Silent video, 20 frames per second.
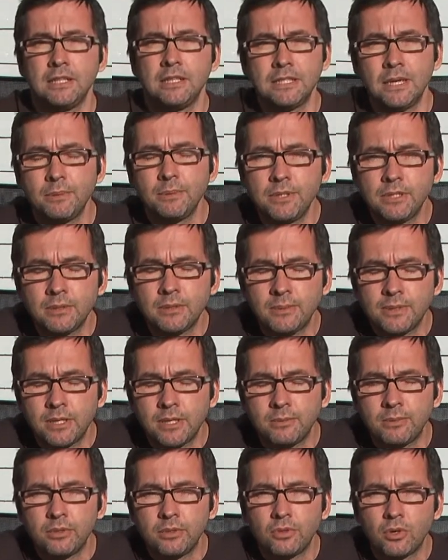
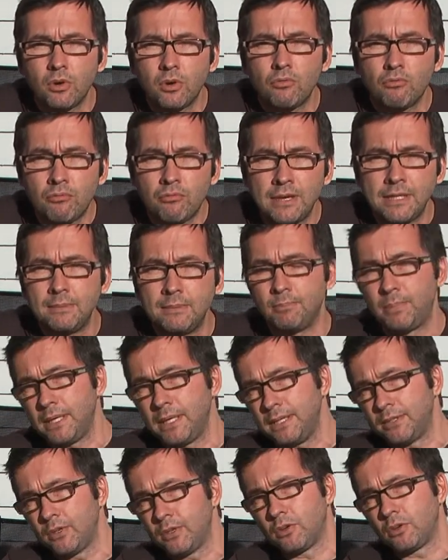
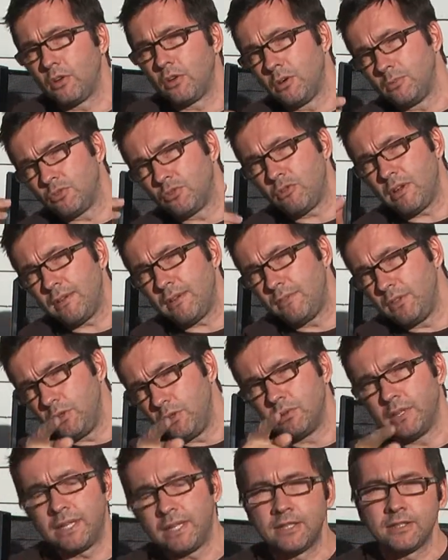www.ratebeer.com. Trev,
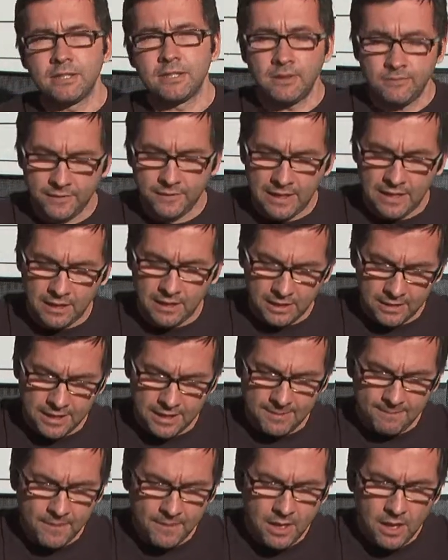you'll link us up for that,
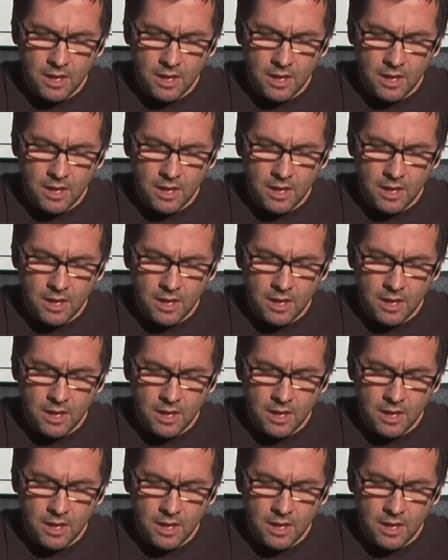yeah?